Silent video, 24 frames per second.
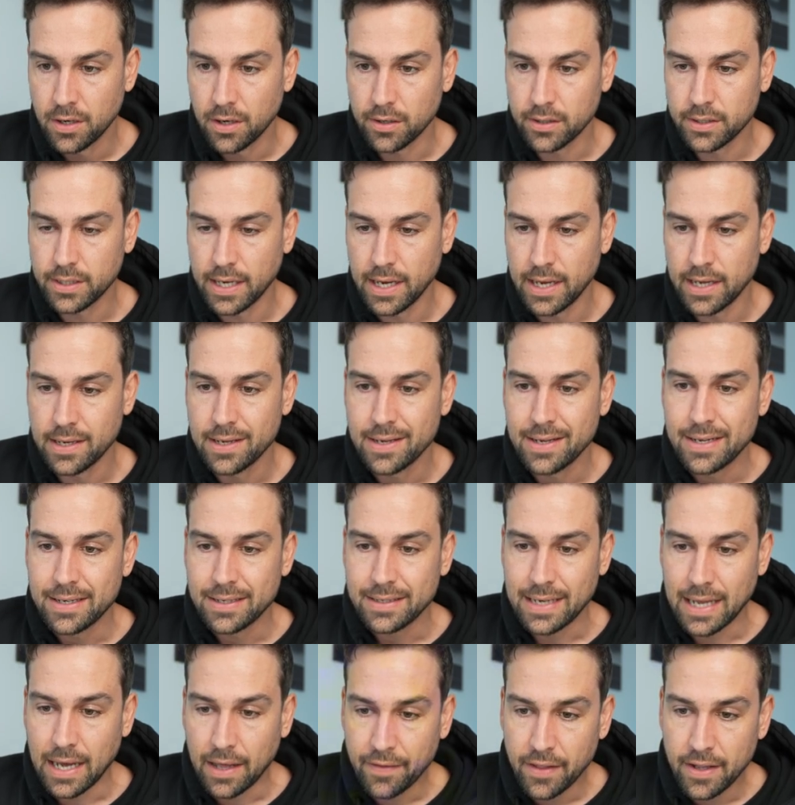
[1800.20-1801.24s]
Okay,
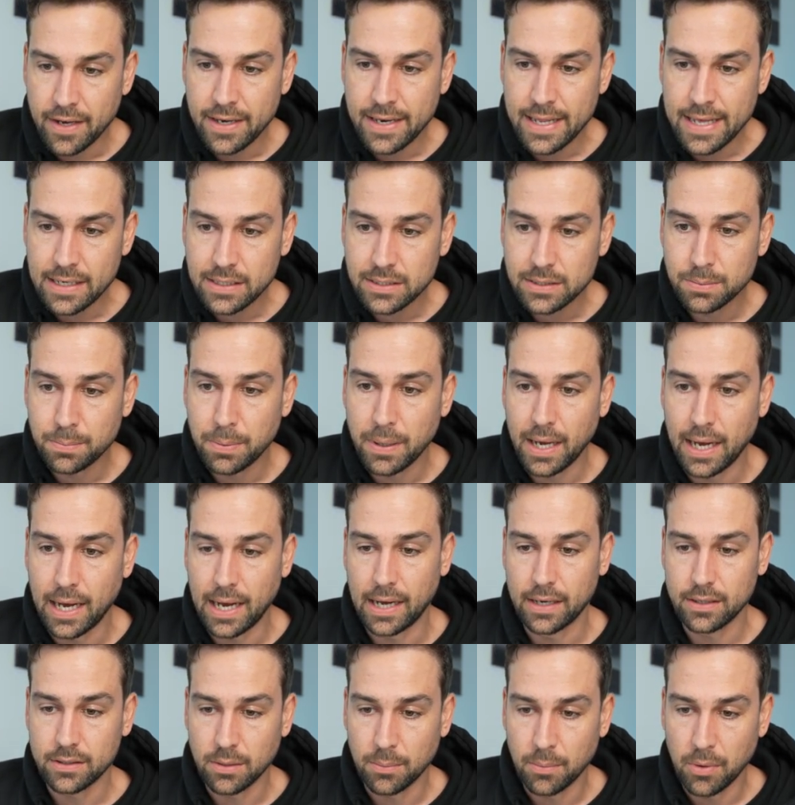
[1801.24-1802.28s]
now the next
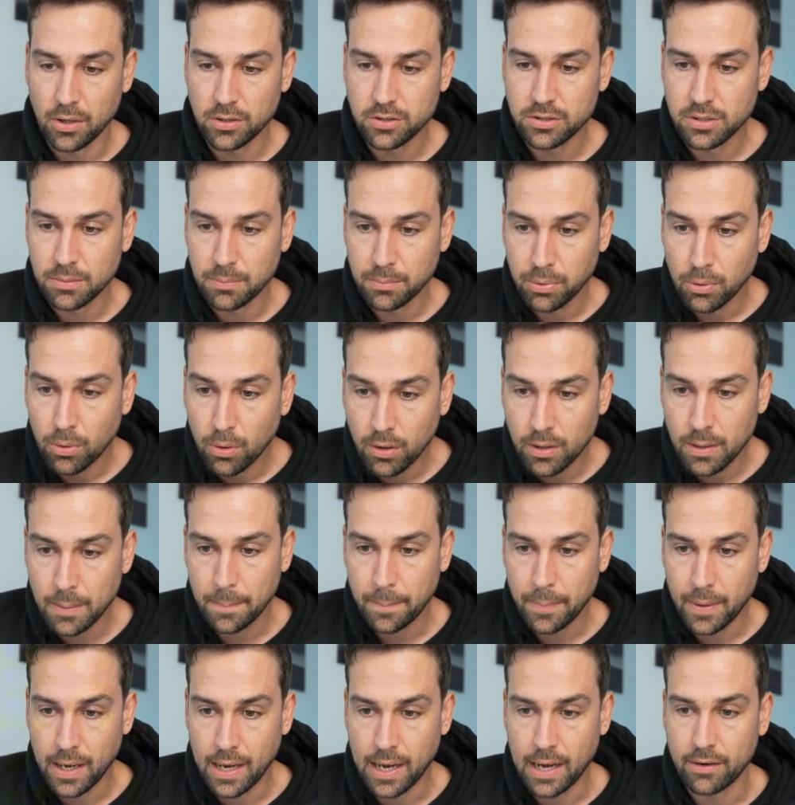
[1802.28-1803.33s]
part, the most
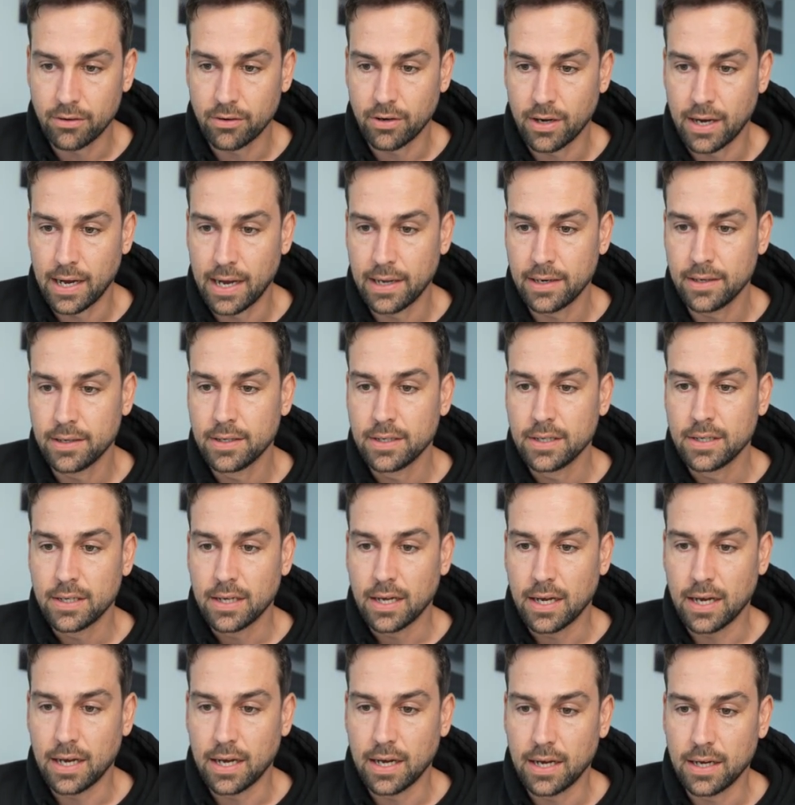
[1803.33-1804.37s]
important part, right,
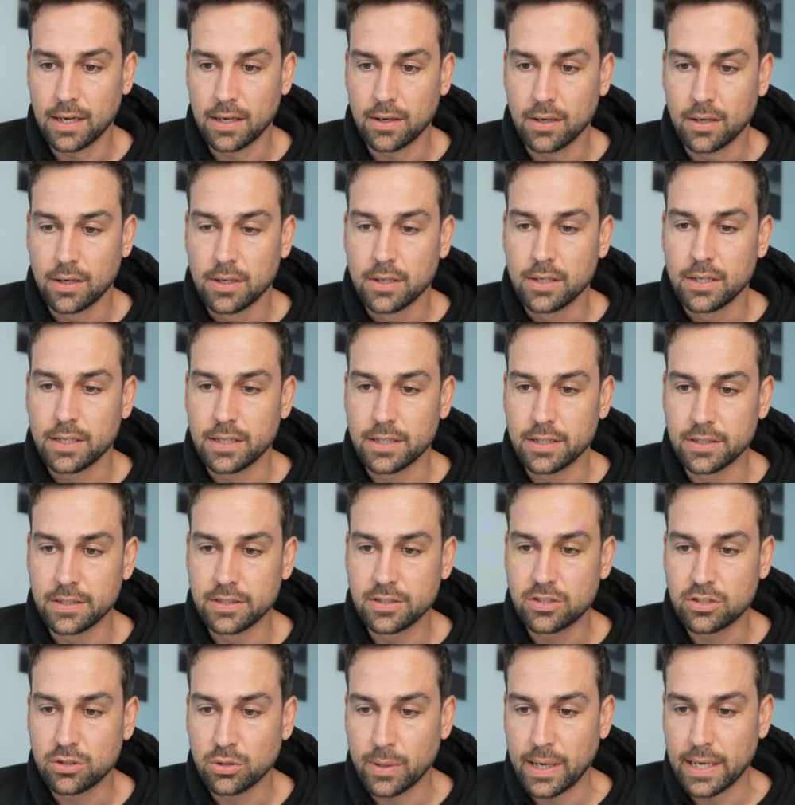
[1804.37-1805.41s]

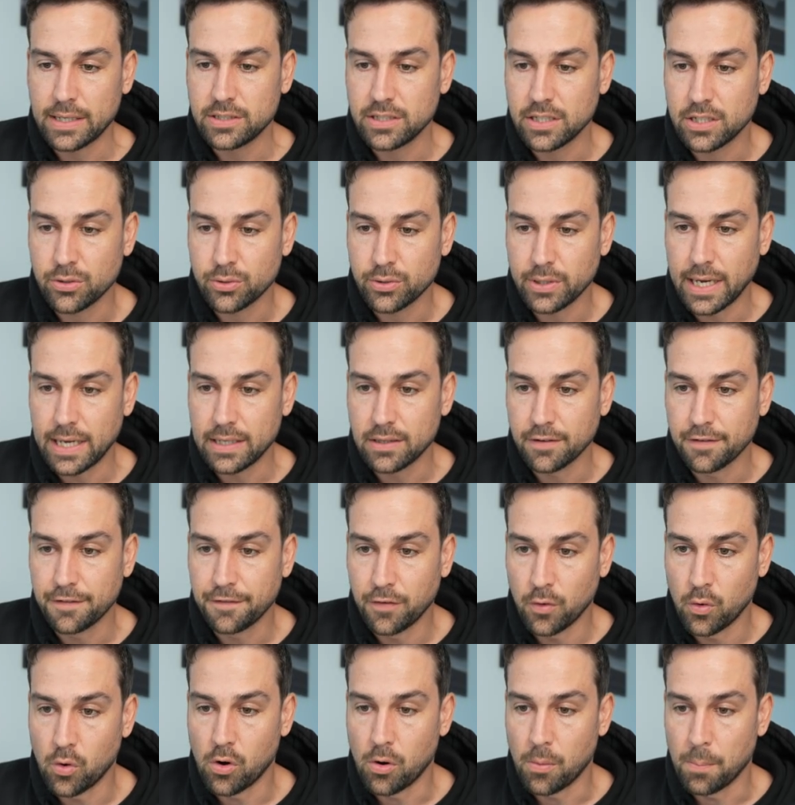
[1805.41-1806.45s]
is to actually create the
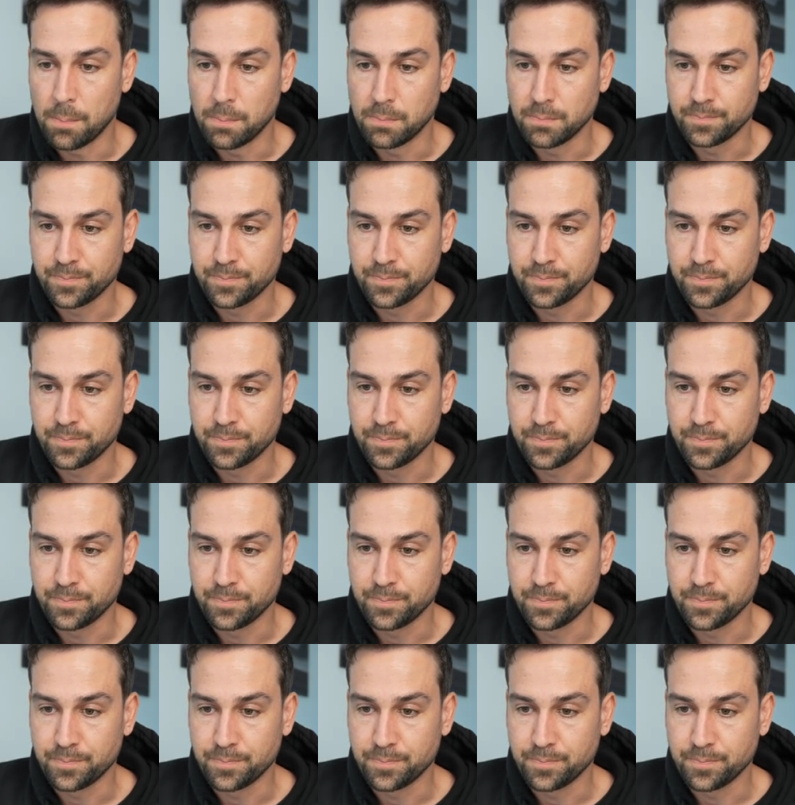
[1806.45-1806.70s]
form.